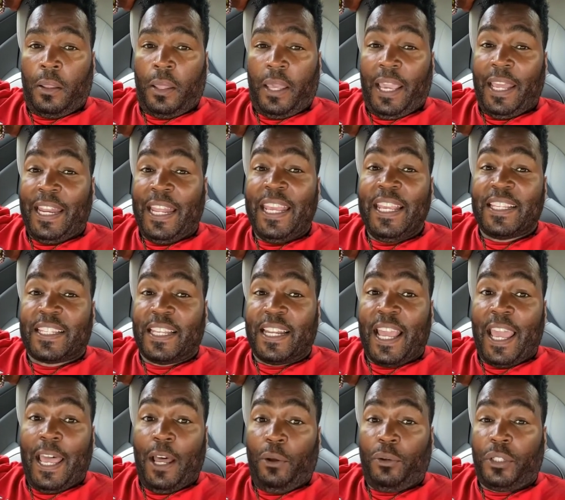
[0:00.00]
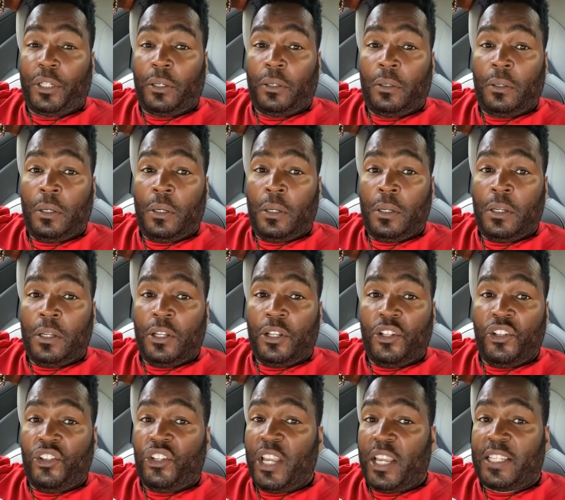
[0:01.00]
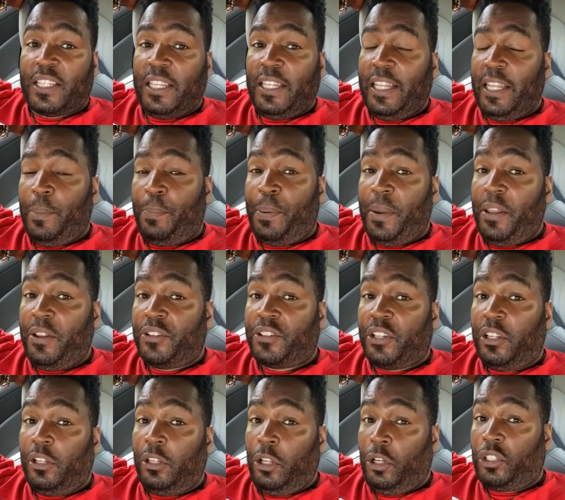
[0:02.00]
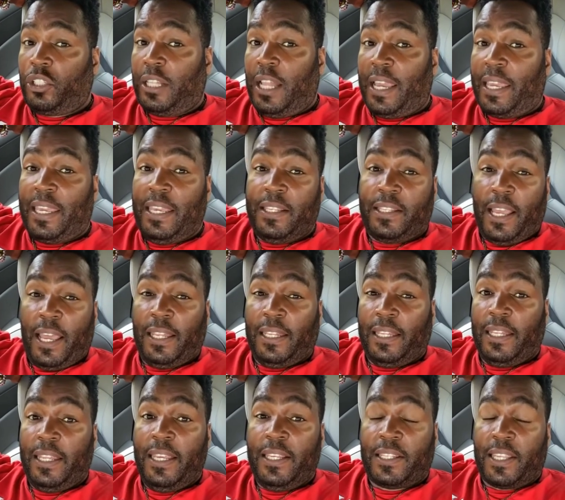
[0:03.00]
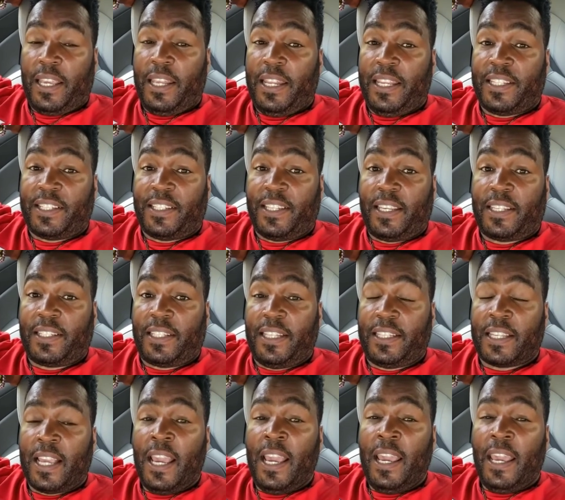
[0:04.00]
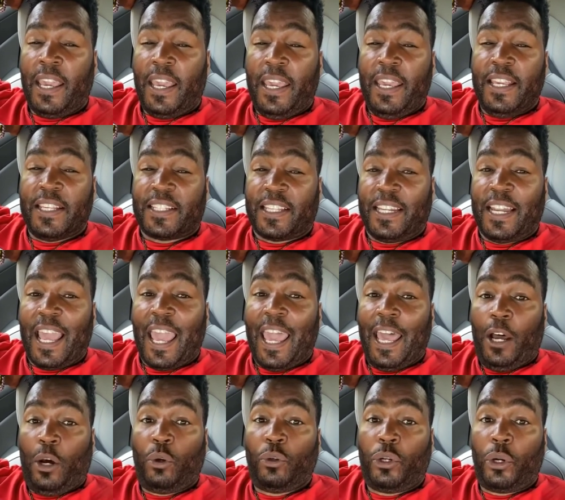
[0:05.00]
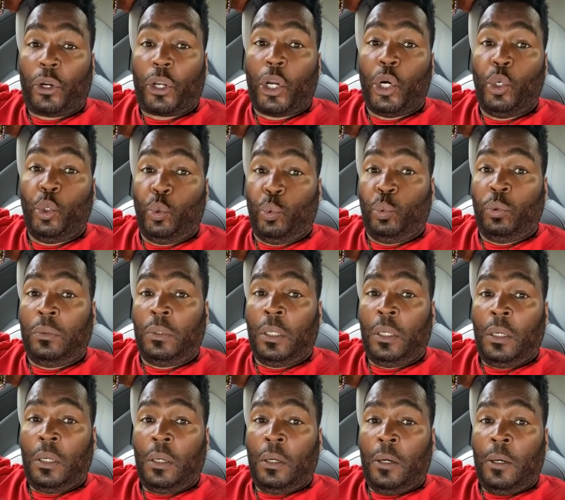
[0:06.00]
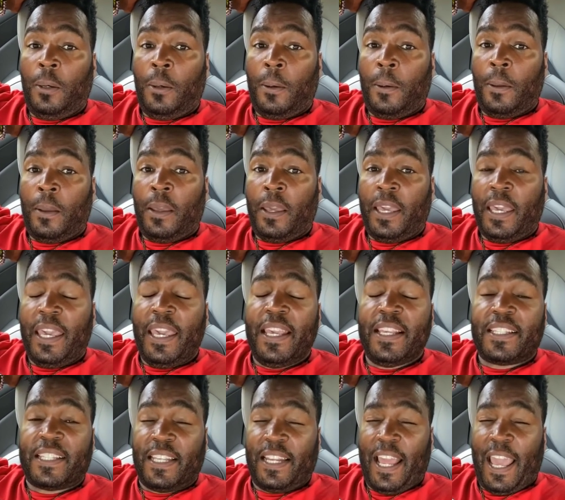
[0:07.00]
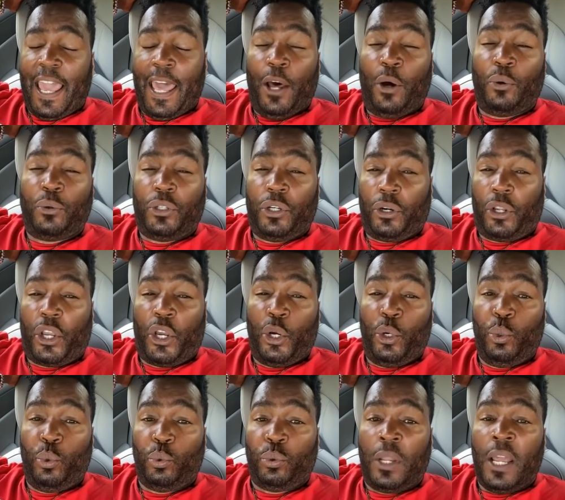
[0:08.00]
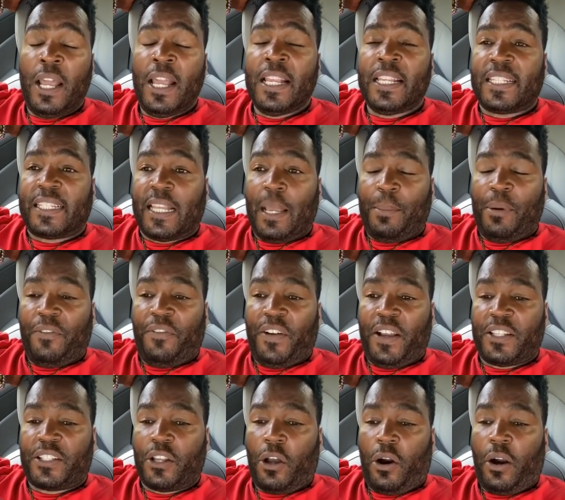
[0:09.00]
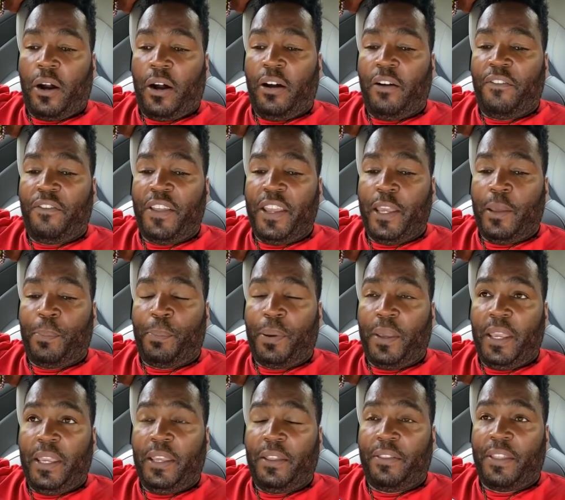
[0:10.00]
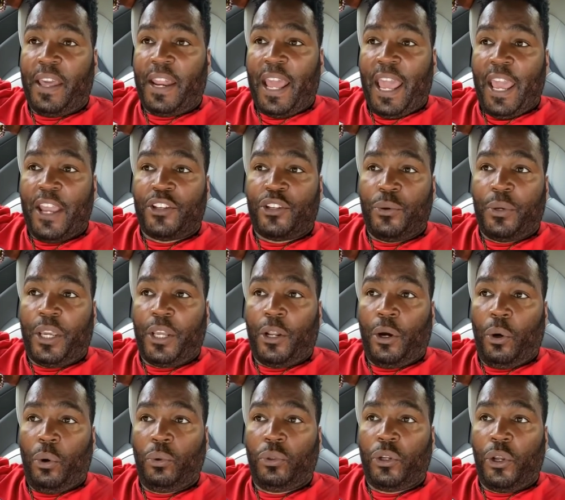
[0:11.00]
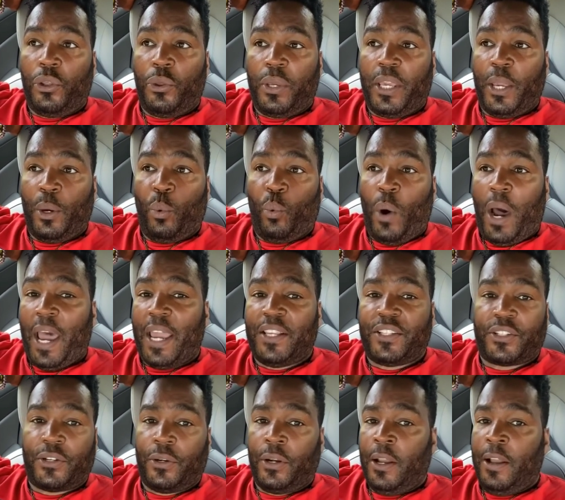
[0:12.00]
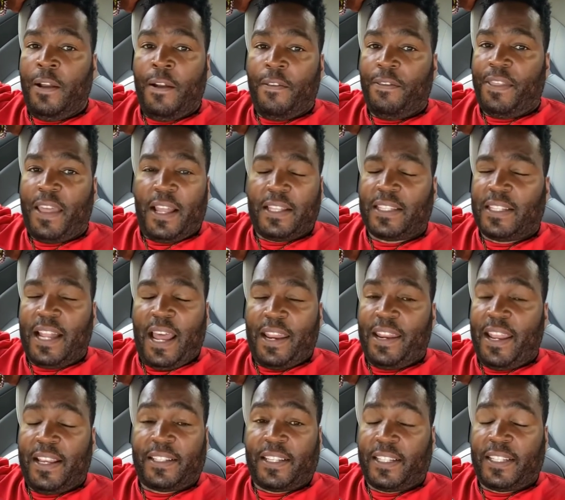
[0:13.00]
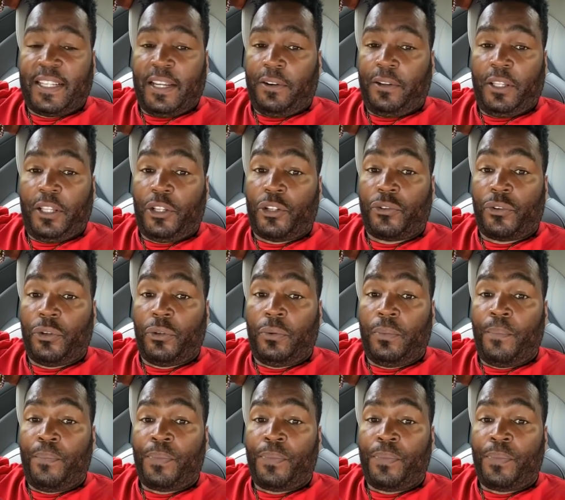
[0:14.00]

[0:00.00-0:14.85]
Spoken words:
And he's an elder. Jessy Lee Peterson looks like he's at least in his 60s. He is an elder coon. He is an elder coon. Some of us are of the opinion that as you get older, you get wiser. That's not necessarily true.